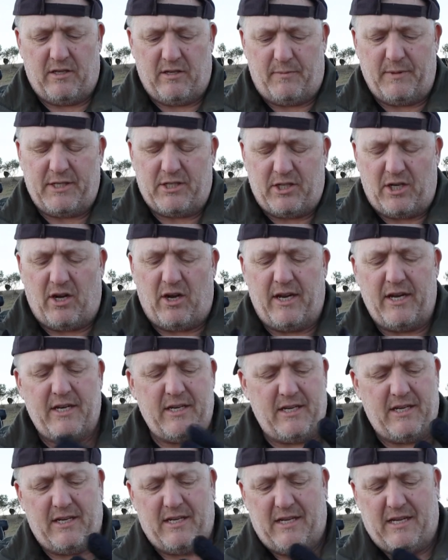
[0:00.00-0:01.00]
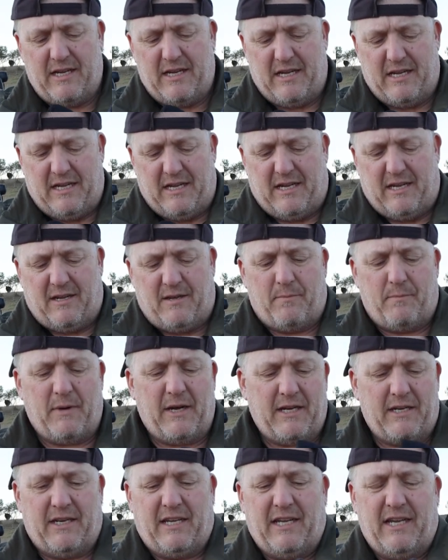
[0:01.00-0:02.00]
They're a bit tight,
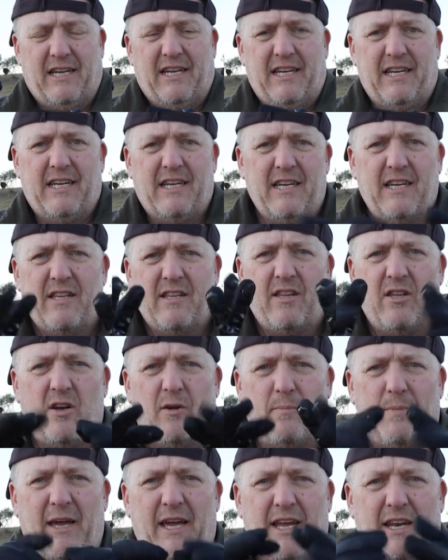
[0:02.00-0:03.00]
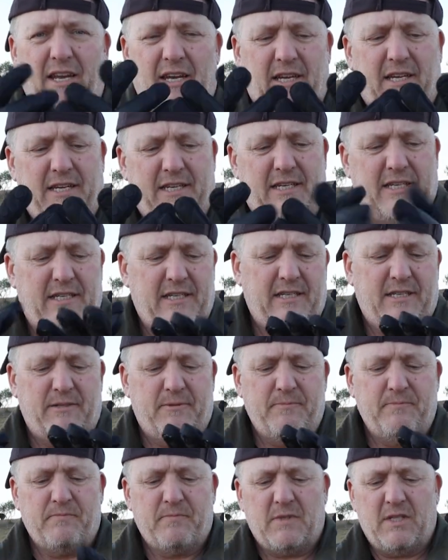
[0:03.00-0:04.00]
but they're not bad.
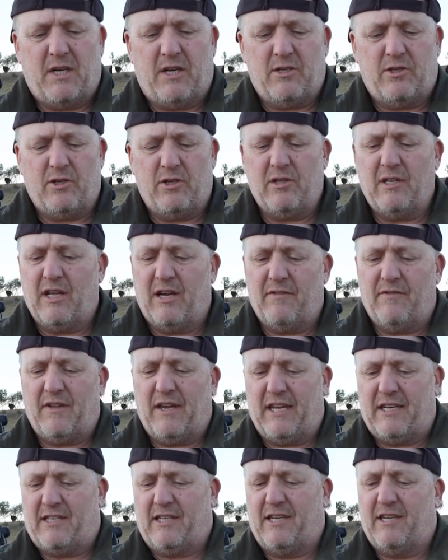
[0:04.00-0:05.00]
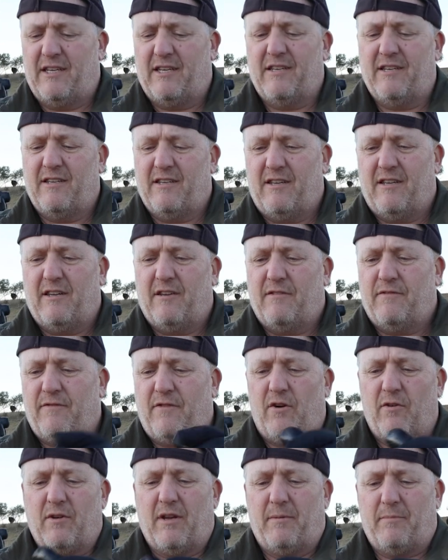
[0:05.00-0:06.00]
I do love that
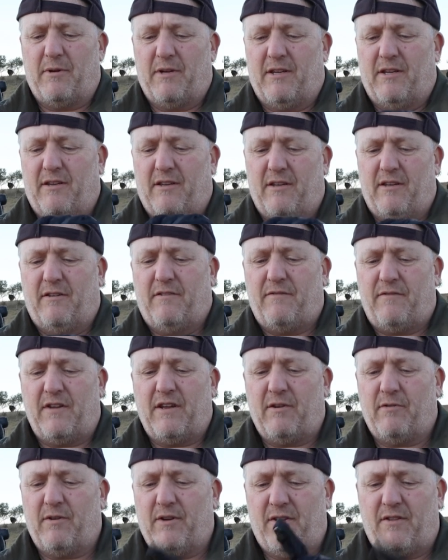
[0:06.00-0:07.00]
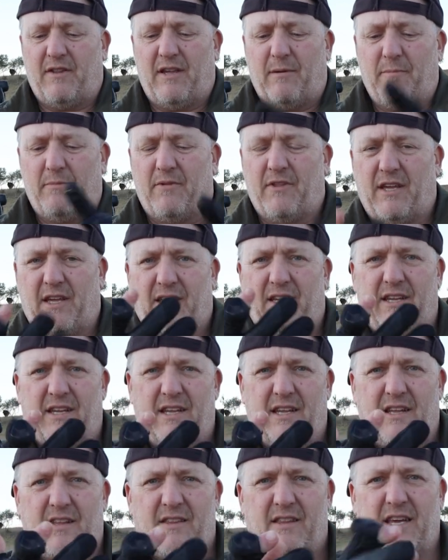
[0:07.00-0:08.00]
fold up finger and thumb thing.
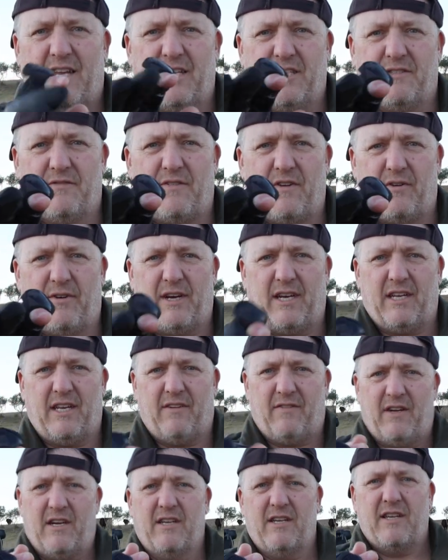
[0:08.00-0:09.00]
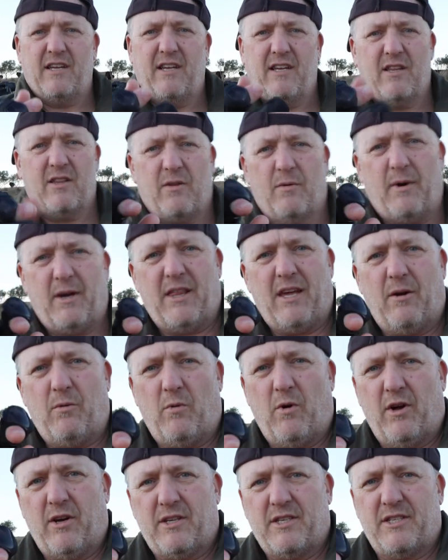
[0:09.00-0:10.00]
That is very clever, the way that
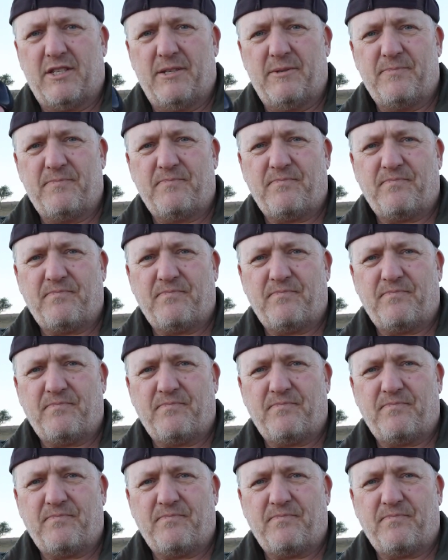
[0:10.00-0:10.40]
works.